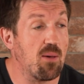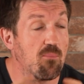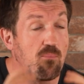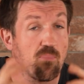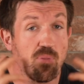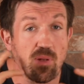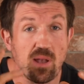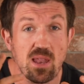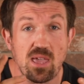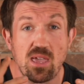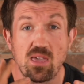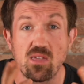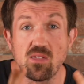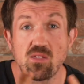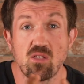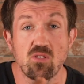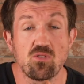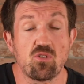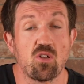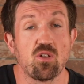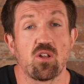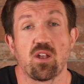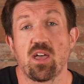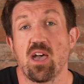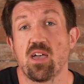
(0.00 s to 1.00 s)
please
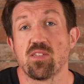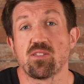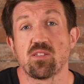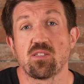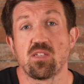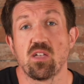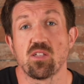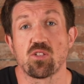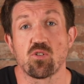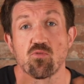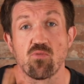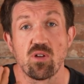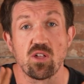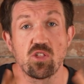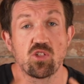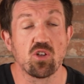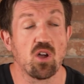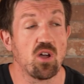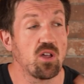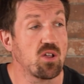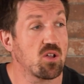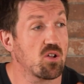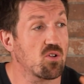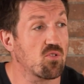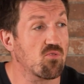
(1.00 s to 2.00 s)
do not hesitate to reach
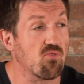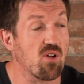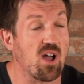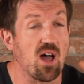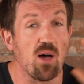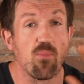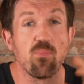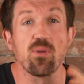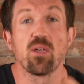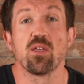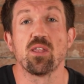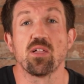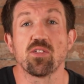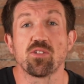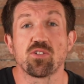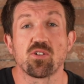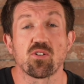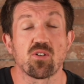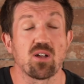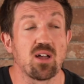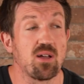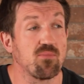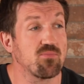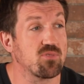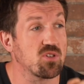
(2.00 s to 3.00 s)
out. Grab me on
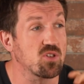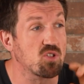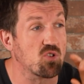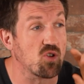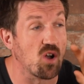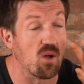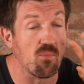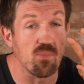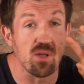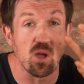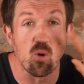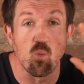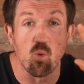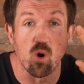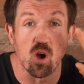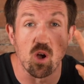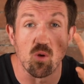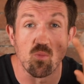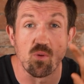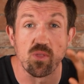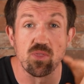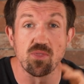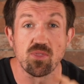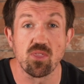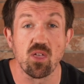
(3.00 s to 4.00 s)
Instagram. Just drop me a word
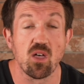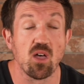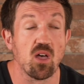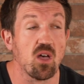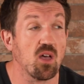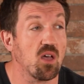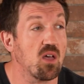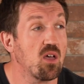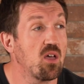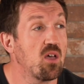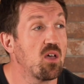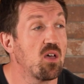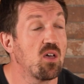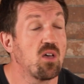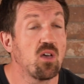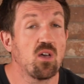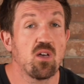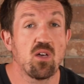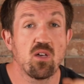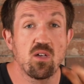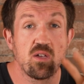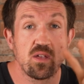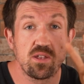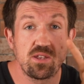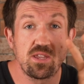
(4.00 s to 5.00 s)
with the
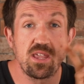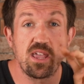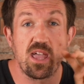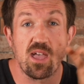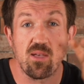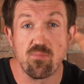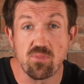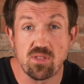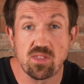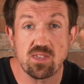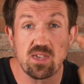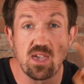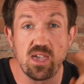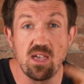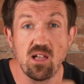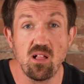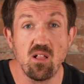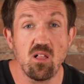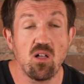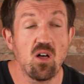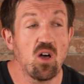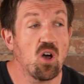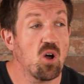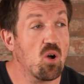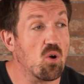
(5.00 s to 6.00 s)
DM
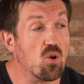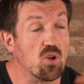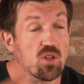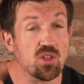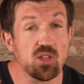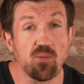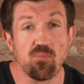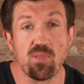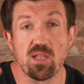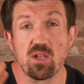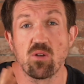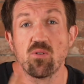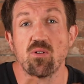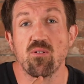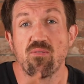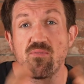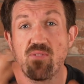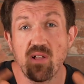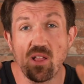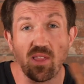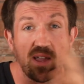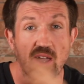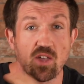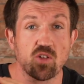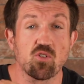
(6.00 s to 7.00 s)
scale, or simply go to
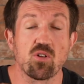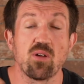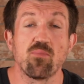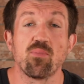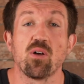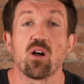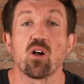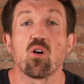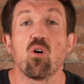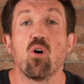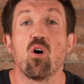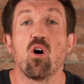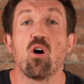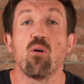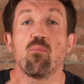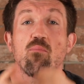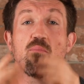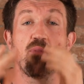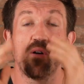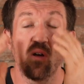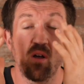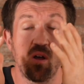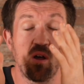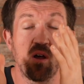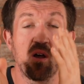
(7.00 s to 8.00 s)
phil-graham.com
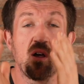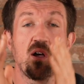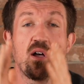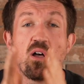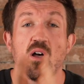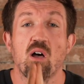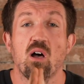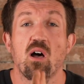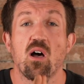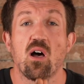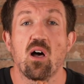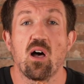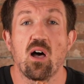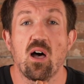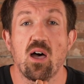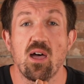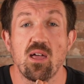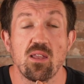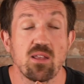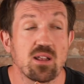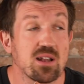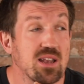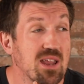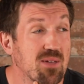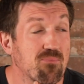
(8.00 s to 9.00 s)

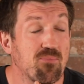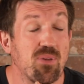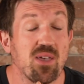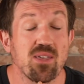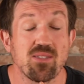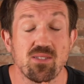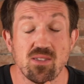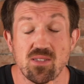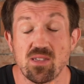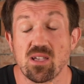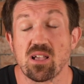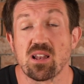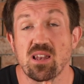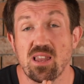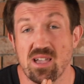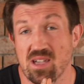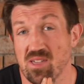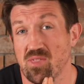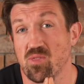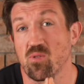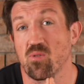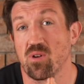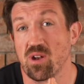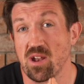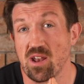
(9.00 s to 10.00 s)
and click business and click
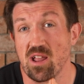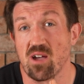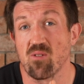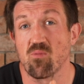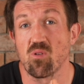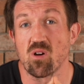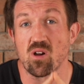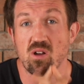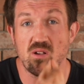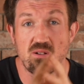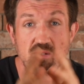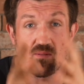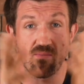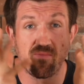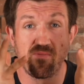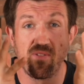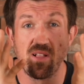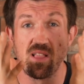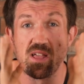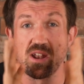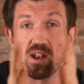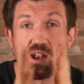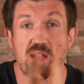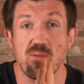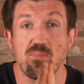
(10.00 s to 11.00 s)
authority network.
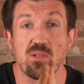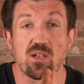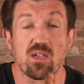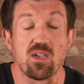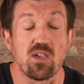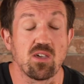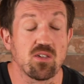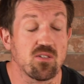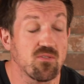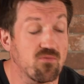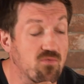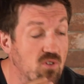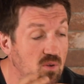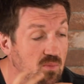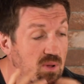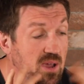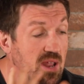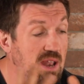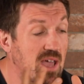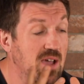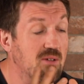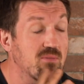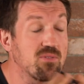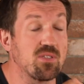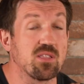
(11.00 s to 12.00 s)
Fill in an application form,
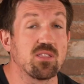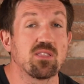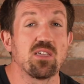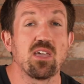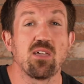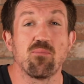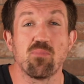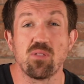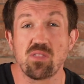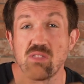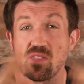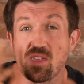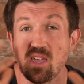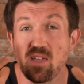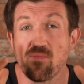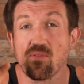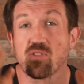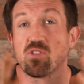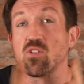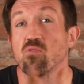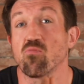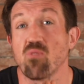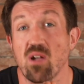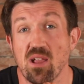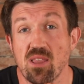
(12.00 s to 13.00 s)
connect with the team, and see if it's
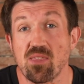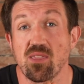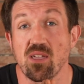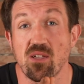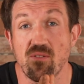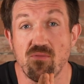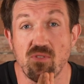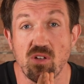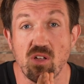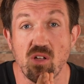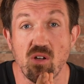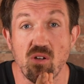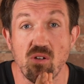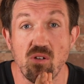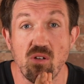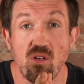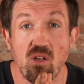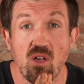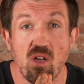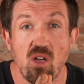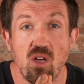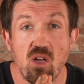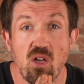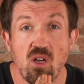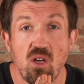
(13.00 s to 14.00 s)
the right thing for you.
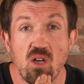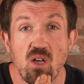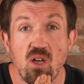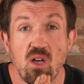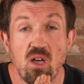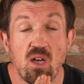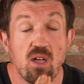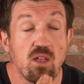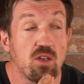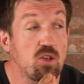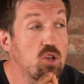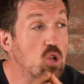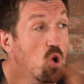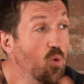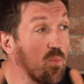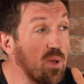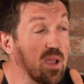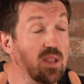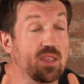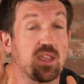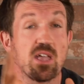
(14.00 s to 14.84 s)
No big